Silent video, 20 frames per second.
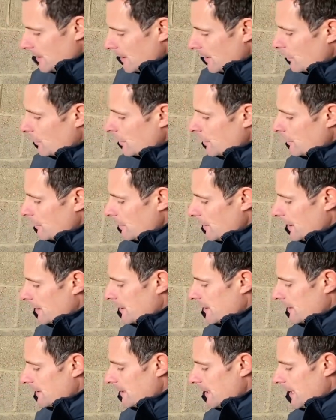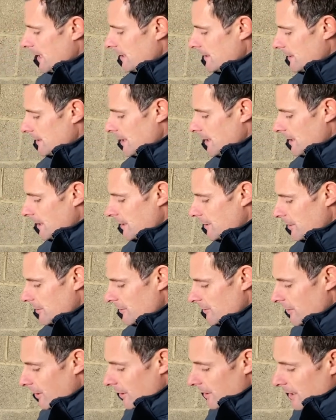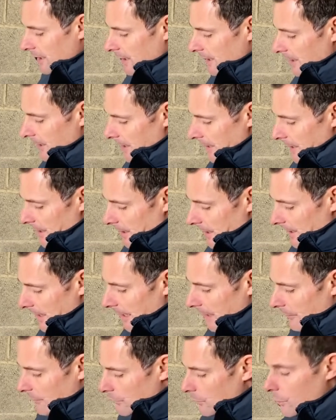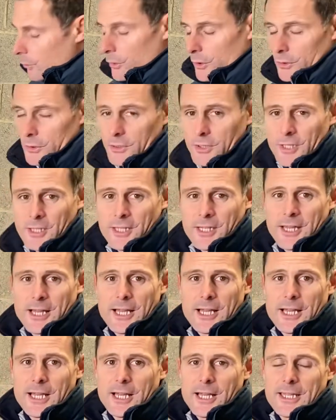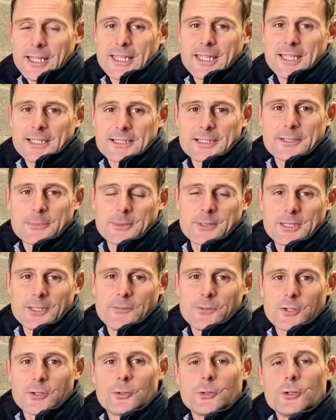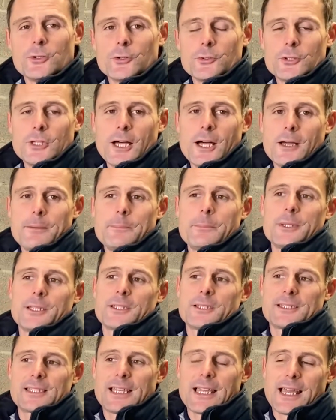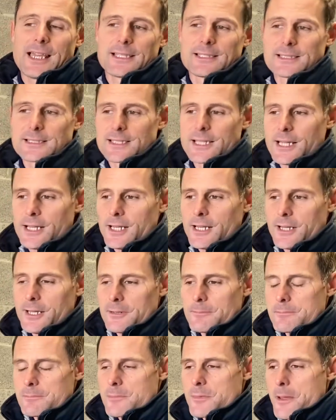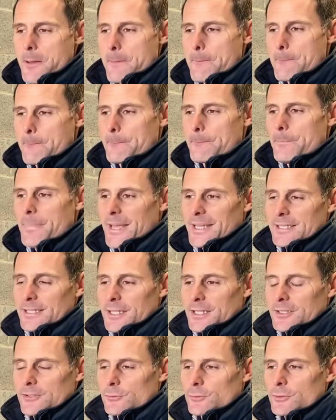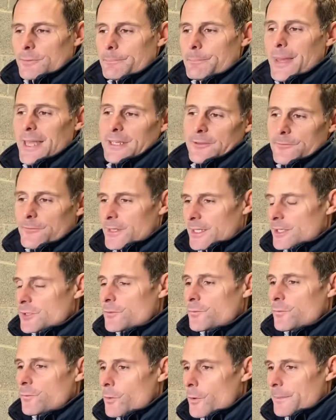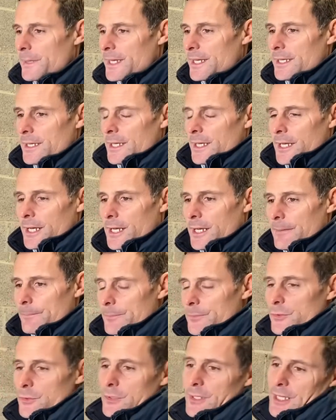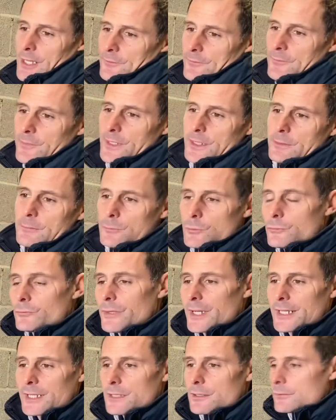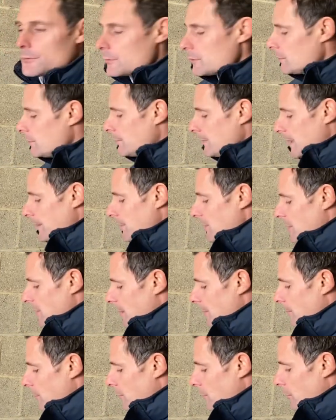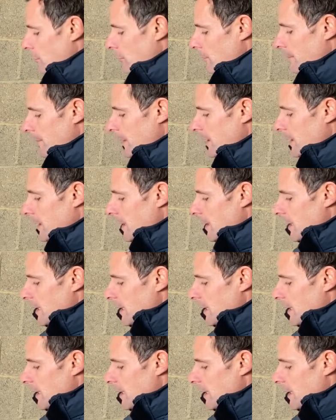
Oil, like I said, Kentucky Karen oil. It is a specific oil because it has better sort of benefits from it. You can feed a more regular oil, maybe cheaper oil, but